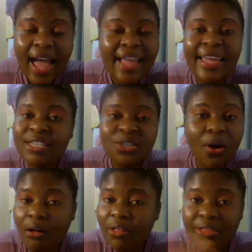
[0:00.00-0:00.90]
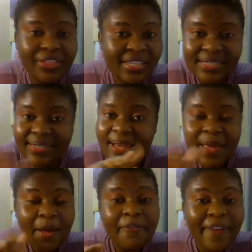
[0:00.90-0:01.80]
against all these
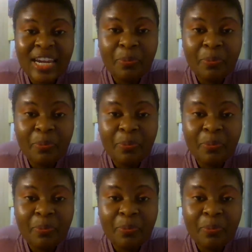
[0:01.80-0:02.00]
funny